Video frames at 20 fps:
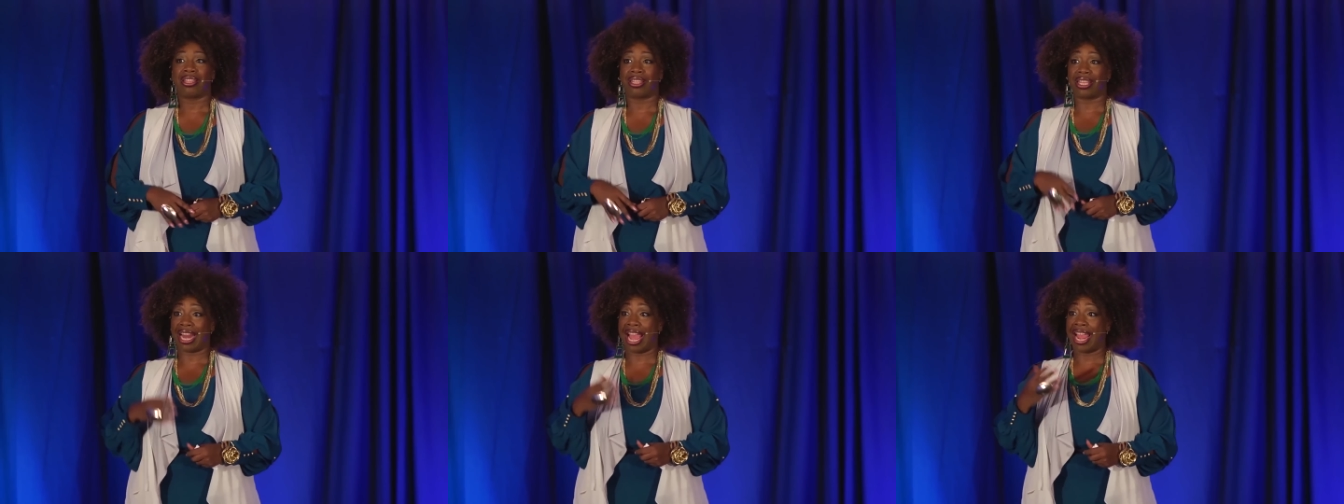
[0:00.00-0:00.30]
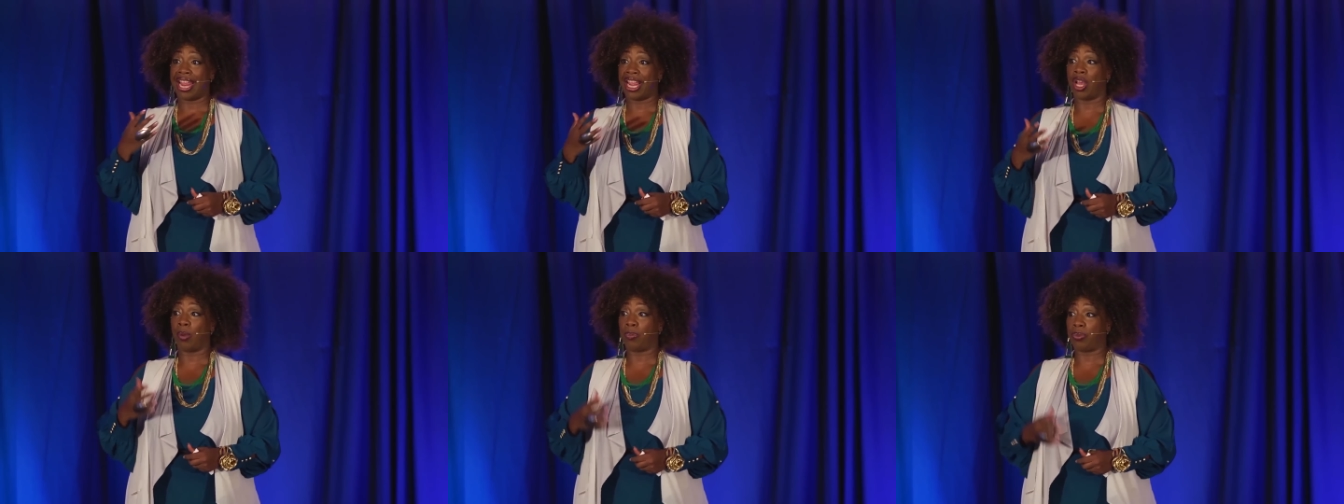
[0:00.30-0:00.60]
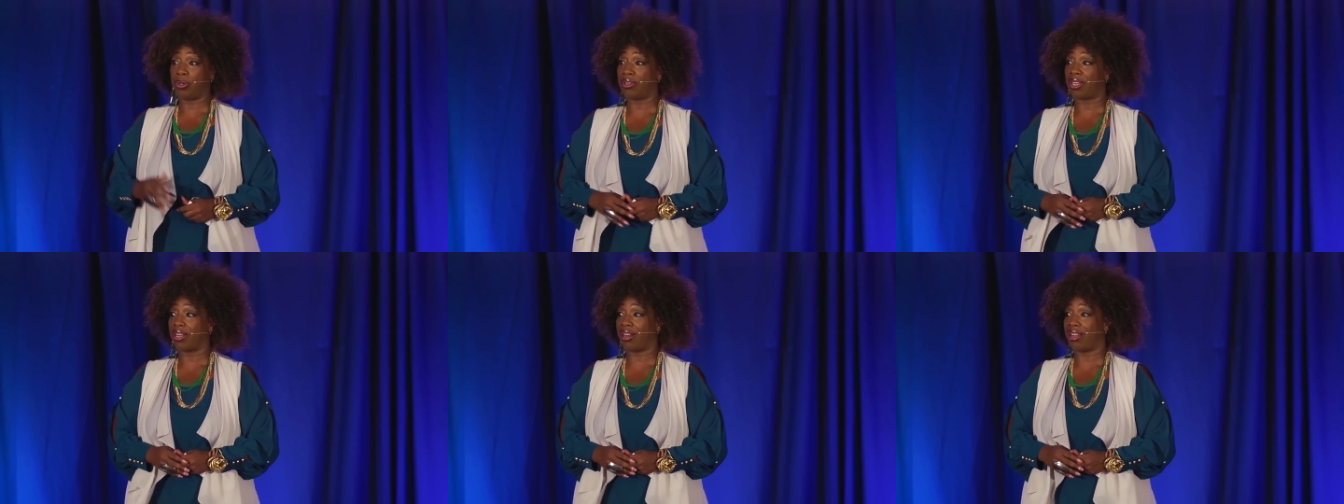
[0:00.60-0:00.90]
then I
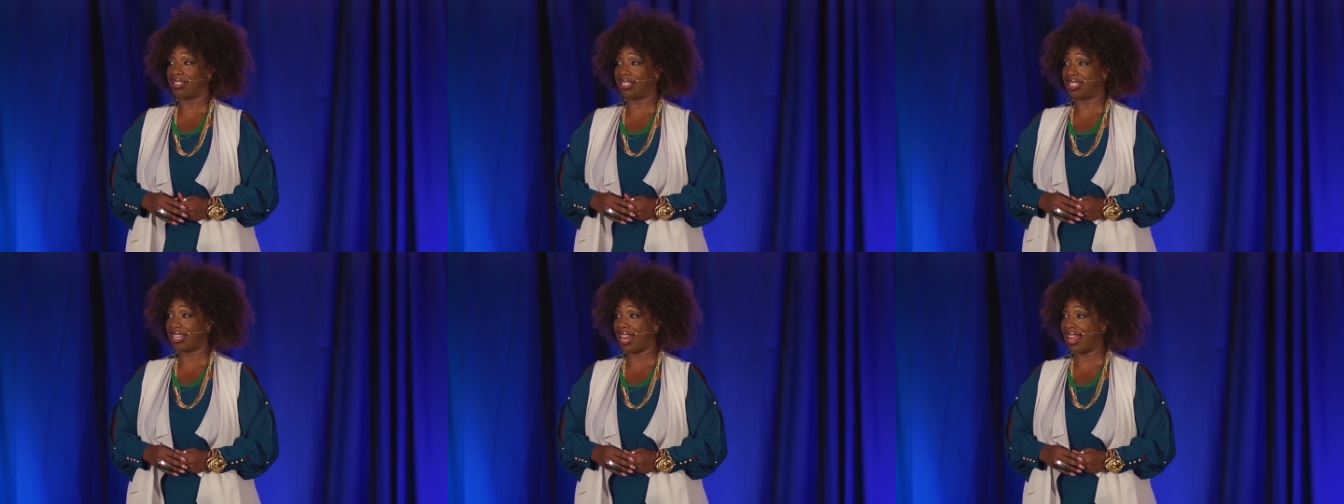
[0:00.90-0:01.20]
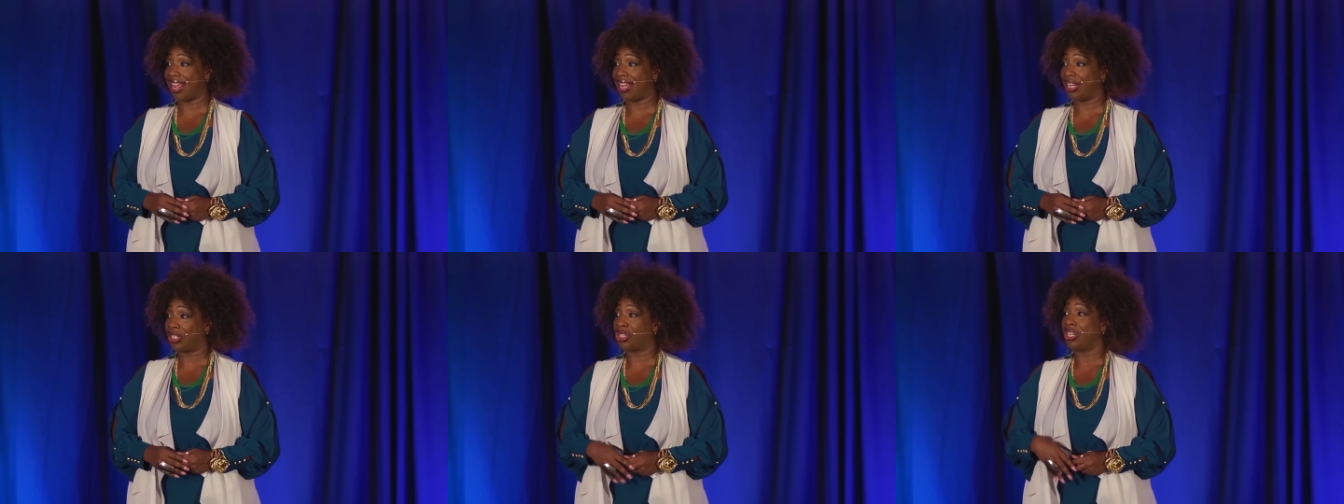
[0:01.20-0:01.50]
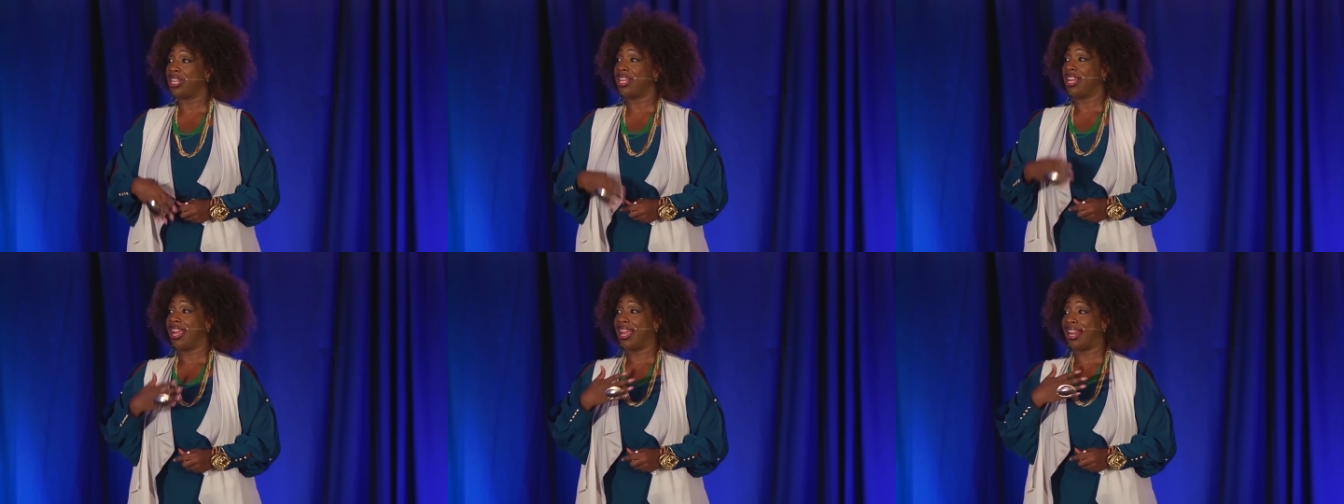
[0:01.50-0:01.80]
help you get on
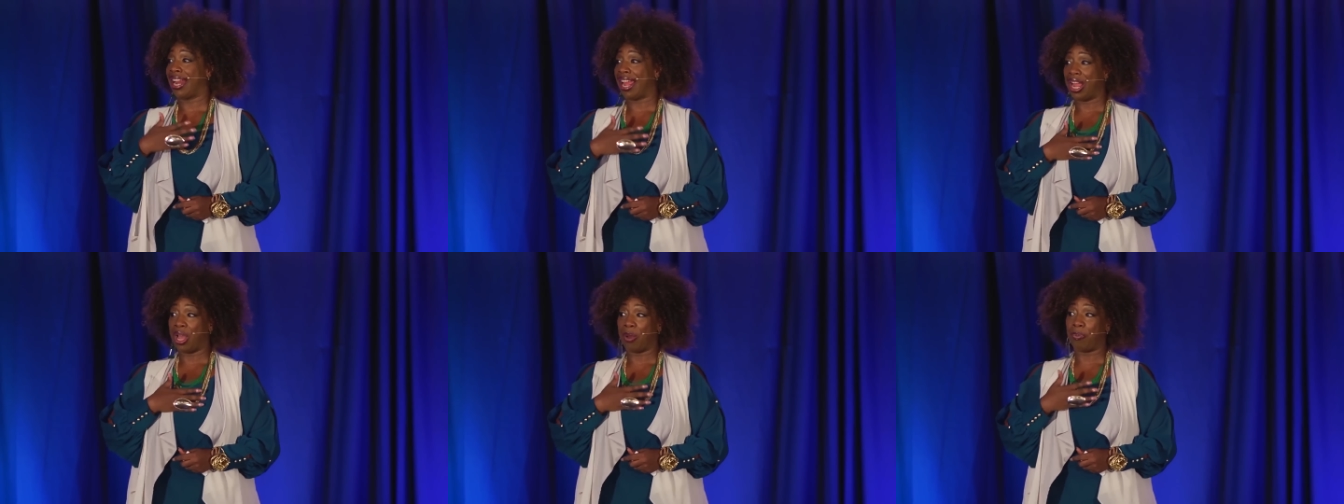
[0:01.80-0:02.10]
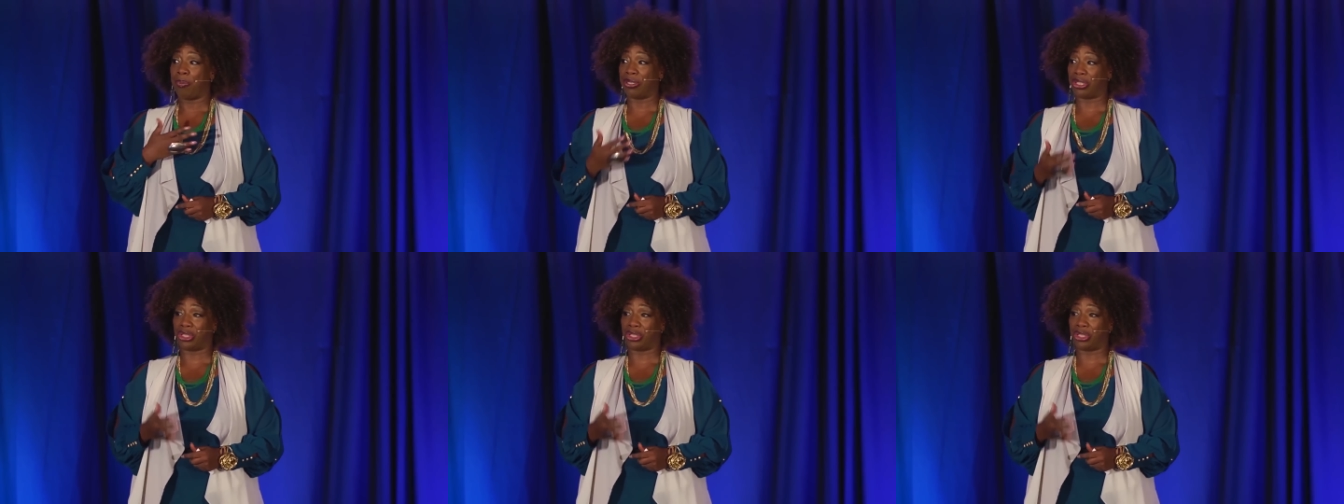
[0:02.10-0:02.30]
stage, and I help